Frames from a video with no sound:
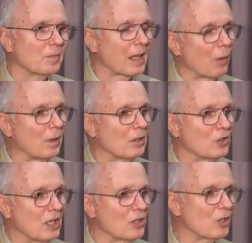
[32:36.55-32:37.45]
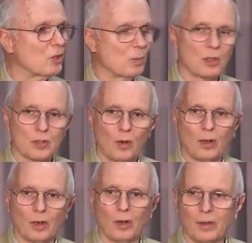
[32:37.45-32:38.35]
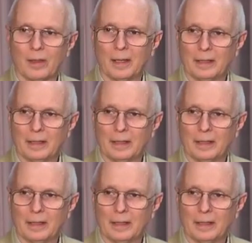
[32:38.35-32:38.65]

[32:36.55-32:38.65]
that when Jesus was on earth,